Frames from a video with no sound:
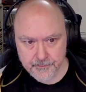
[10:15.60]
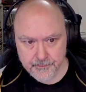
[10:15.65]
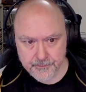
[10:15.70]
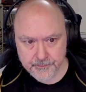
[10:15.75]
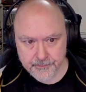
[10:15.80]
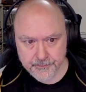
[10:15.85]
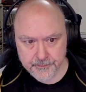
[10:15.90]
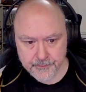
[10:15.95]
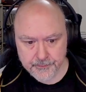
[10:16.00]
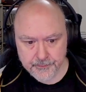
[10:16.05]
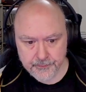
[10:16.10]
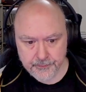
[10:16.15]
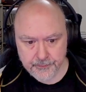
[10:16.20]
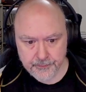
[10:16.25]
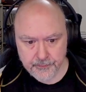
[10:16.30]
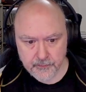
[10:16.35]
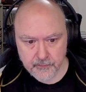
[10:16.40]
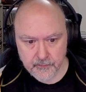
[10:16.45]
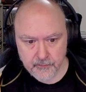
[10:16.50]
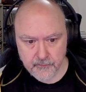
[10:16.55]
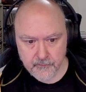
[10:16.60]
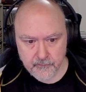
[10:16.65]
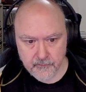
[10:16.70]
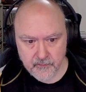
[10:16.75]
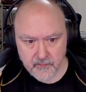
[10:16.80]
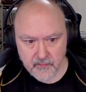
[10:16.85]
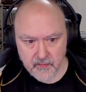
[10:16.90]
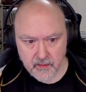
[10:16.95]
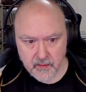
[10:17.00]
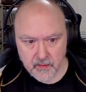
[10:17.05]

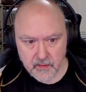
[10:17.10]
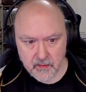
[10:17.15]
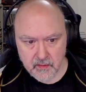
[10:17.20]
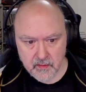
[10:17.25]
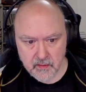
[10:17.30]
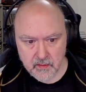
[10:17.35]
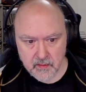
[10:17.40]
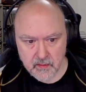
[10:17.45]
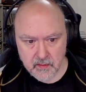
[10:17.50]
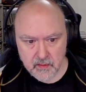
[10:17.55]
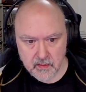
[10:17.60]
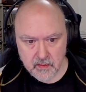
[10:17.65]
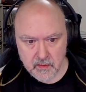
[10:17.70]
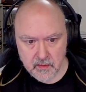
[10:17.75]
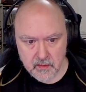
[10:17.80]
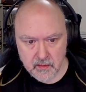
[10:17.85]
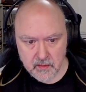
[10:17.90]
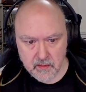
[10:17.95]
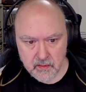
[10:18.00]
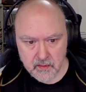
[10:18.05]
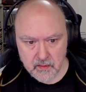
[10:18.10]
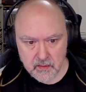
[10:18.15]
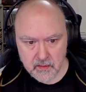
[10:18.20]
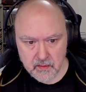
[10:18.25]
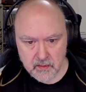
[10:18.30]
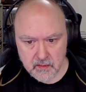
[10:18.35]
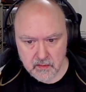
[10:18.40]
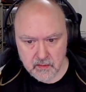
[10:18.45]
[no speech]